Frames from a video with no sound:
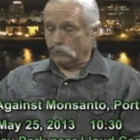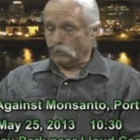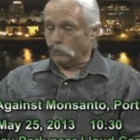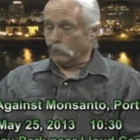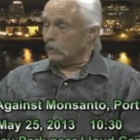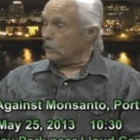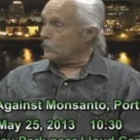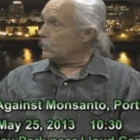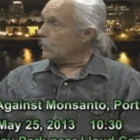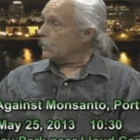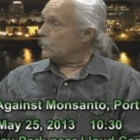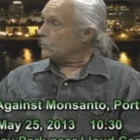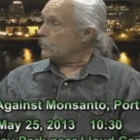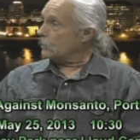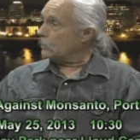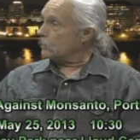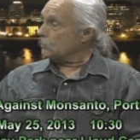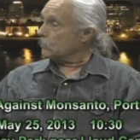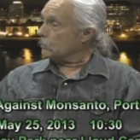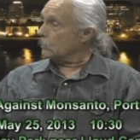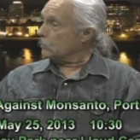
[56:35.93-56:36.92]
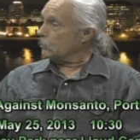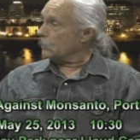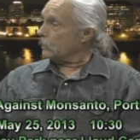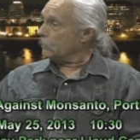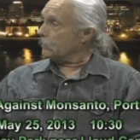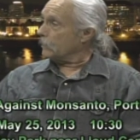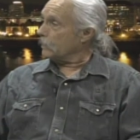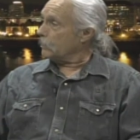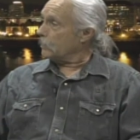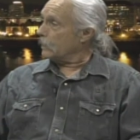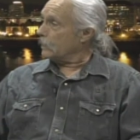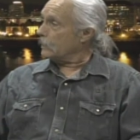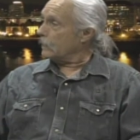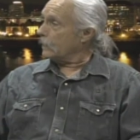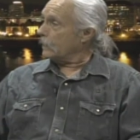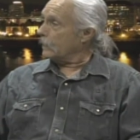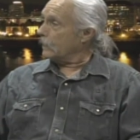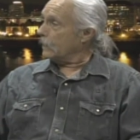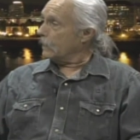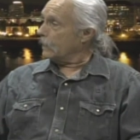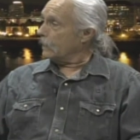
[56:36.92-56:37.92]
you want to talk just real briefly about
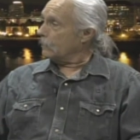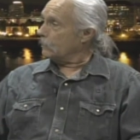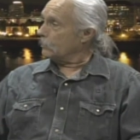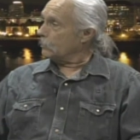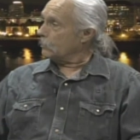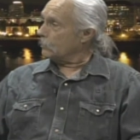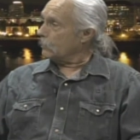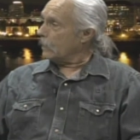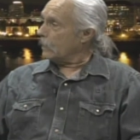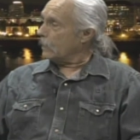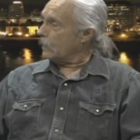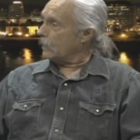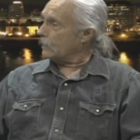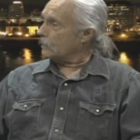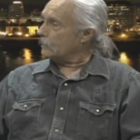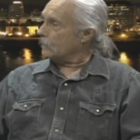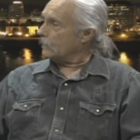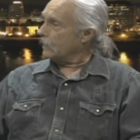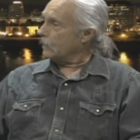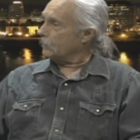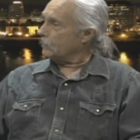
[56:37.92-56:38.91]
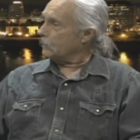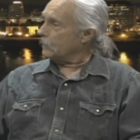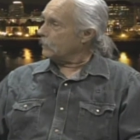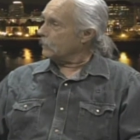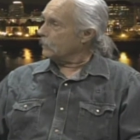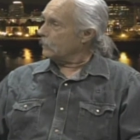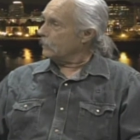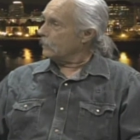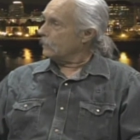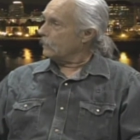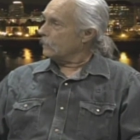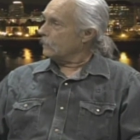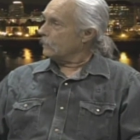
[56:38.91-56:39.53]
that again? We're running out of time here.